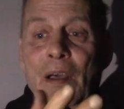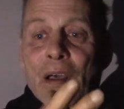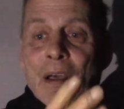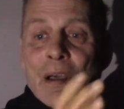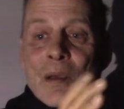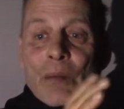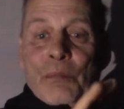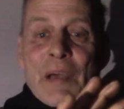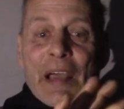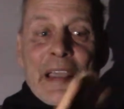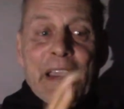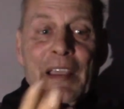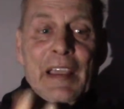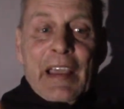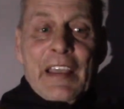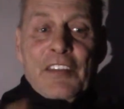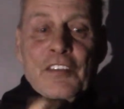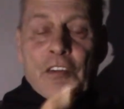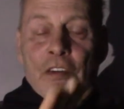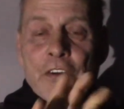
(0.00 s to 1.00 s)
buy
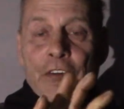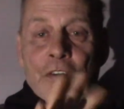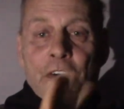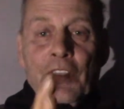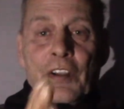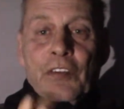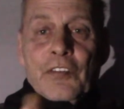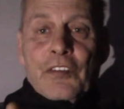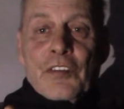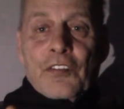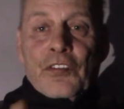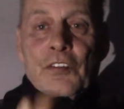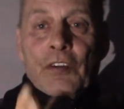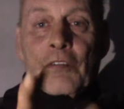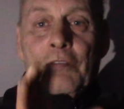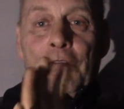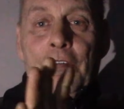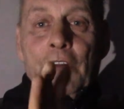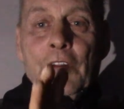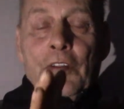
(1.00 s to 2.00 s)
guys triggers and stuff
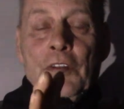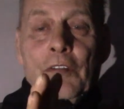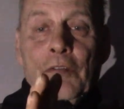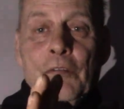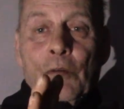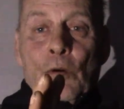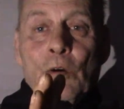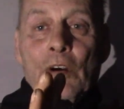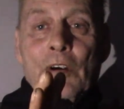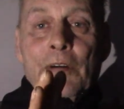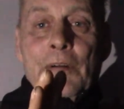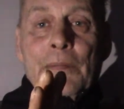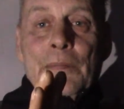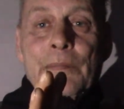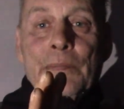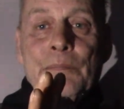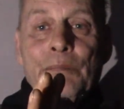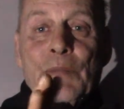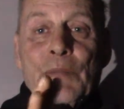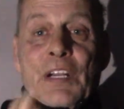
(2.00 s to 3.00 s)
for the Tavor,
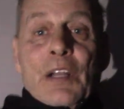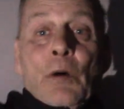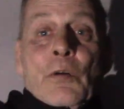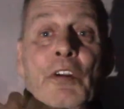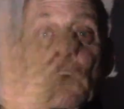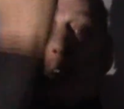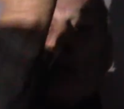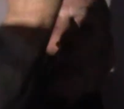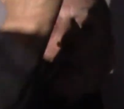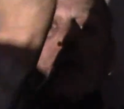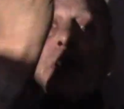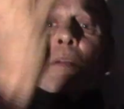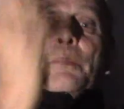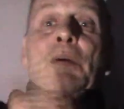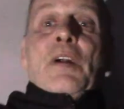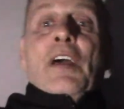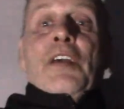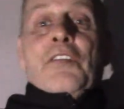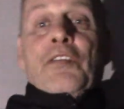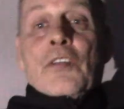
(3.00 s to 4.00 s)
but now you're upping the
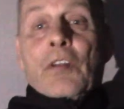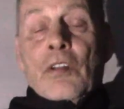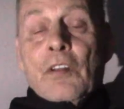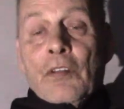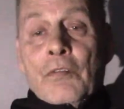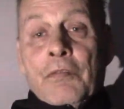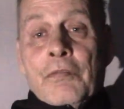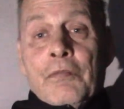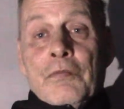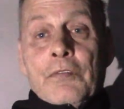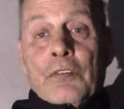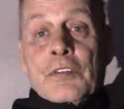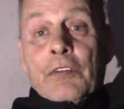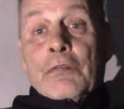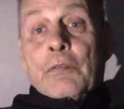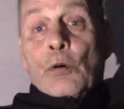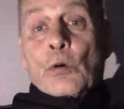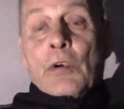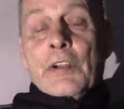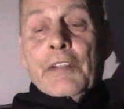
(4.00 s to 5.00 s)
price of the
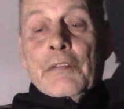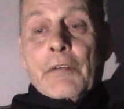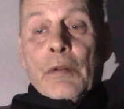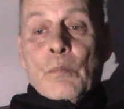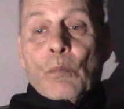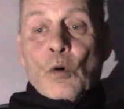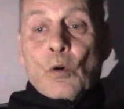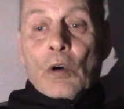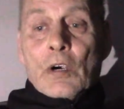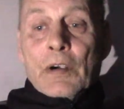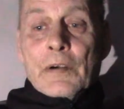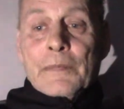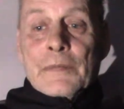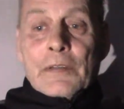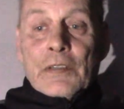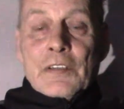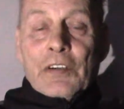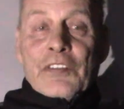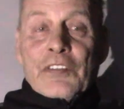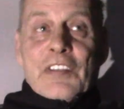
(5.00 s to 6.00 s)
Tavor even more
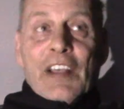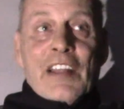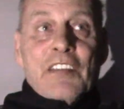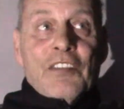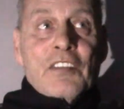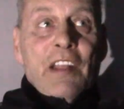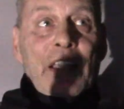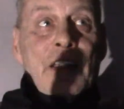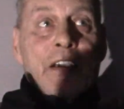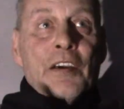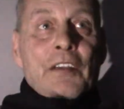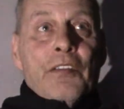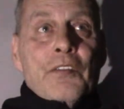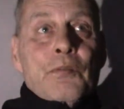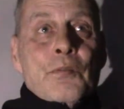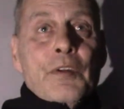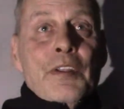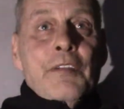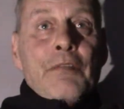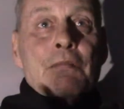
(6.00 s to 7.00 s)
because that's like a
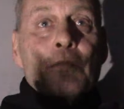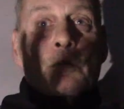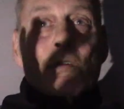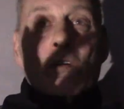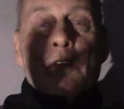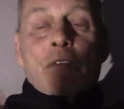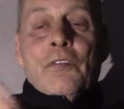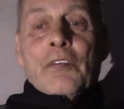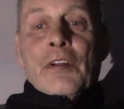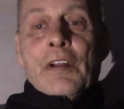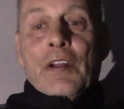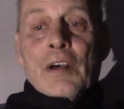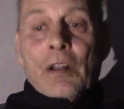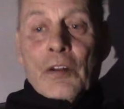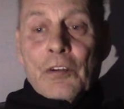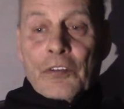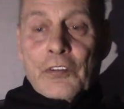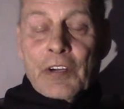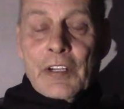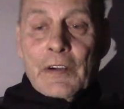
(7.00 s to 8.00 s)
three, four hundred dollar
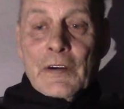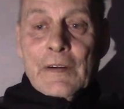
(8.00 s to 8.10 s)
trigger.